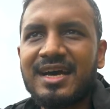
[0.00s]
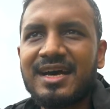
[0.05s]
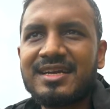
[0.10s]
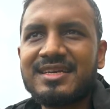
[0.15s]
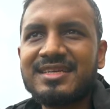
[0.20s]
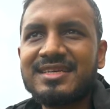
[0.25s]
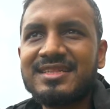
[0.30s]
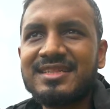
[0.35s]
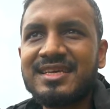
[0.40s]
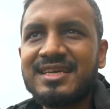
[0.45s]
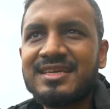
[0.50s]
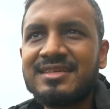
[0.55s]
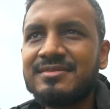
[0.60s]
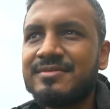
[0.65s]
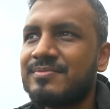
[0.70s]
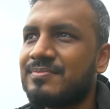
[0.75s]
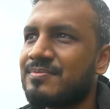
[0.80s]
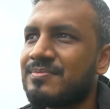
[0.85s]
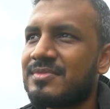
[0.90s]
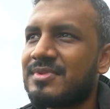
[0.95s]
Till then,
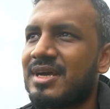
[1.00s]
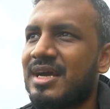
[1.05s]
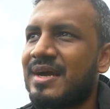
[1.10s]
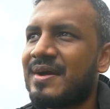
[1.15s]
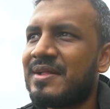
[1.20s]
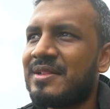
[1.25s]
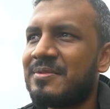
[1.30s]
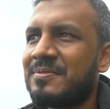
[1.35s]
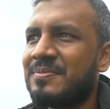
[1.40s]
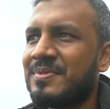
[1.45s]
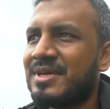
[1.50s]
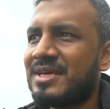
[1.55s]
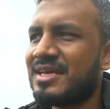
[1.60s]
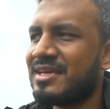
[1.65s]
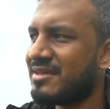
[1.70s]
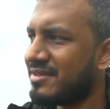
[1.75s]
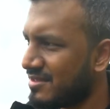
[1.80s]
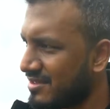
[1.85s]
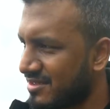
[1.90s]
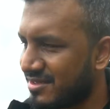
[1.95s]
I'll be
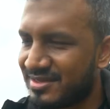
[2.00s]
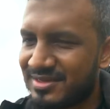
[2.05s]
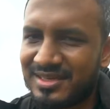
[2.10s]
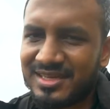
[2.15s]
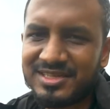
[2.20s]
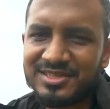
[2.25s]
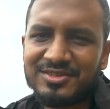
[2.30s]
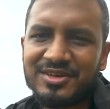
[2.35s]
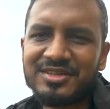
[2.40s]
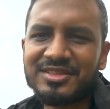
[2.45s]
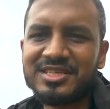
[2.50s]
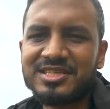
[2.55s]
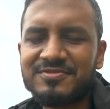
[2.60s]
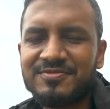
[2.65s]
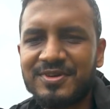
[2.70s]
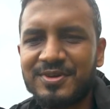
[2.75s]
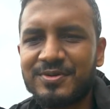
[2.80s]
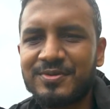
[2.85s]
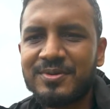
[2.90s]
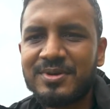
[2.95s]
enjoying this
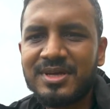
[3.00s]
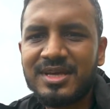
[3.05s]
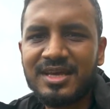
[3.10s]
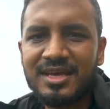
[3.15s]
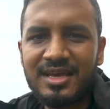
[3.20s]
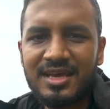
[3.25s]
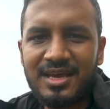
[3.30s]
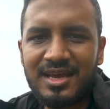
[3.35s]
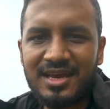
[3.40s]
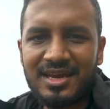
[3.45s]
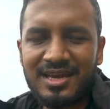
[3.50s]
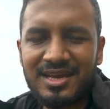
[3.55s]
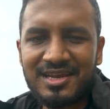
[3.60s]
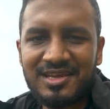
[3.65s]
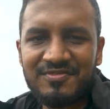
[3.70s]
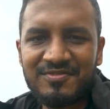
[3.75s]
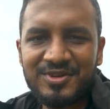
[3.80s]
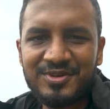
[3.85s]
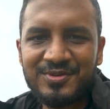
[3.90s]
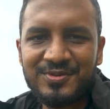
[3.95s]
view and I
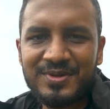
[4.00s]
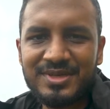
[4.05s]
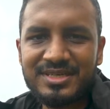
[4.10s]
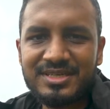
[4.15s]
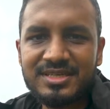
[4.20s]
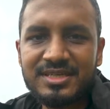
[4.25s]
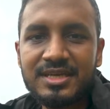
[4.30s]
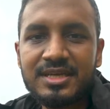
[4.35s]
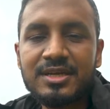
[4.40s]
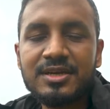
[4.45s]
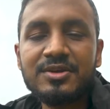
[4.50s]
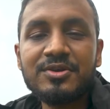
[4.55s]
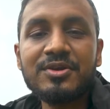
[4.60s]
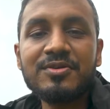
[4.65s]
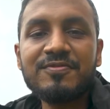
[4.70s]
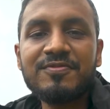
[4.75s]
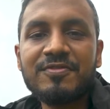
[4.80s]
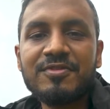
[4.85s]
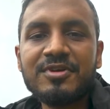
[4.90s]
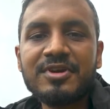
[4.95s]
leave you to it.
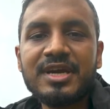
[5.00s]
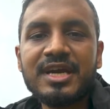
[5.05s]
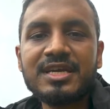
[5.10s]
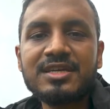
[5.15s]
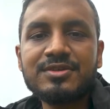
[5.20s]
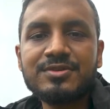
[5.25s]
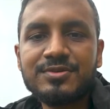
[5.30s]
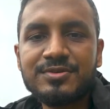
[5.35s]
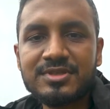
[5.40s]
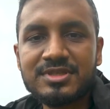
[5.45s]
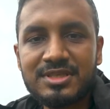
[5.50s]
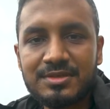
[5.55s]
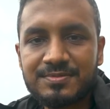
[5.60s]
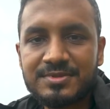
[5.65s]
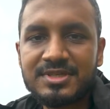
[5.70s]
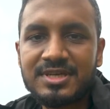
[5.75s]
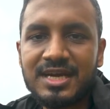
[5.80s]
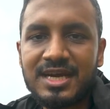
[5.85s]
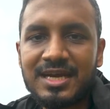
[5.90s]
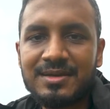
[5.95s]
Don't forget to
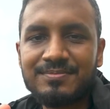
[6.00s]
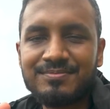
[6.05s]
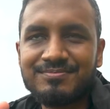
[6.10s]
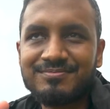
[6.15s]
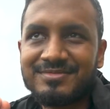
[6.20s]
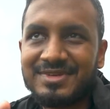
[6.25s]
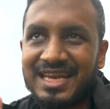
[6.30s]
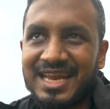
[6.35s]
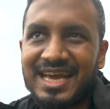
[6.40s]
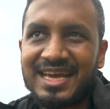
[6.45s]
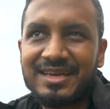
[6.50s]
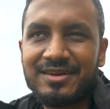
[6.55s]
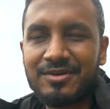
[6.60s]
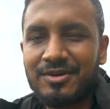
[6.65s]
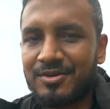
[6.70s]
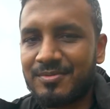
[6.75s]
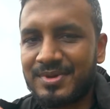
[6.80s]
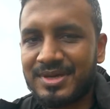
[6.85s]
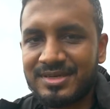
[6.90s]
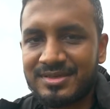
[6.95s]
subscribe, like,
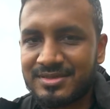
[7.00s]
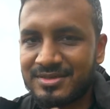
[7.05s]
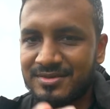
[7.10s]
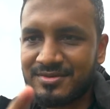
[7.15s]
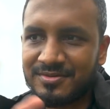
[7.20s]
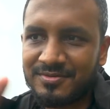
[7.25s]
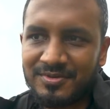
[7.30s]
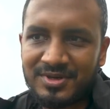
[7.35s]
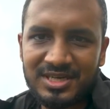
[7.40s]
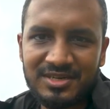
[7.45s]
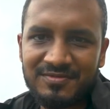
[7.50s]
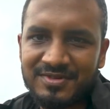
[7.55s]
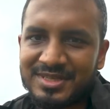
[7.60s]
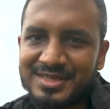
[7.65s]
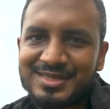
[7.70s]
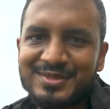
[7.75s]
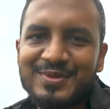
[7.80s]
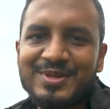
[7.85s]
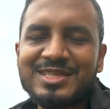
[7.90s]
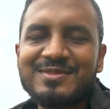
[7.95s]
comment, whatever the
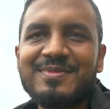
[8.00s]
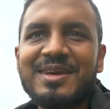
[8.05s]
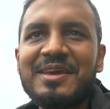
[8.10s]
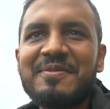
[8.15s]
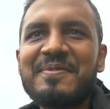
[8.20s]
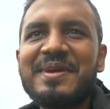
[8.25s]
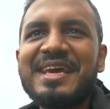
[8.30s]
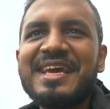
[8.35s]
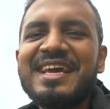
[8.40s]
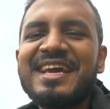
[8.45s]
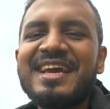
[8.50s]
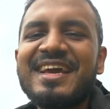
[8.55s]
sequence may be,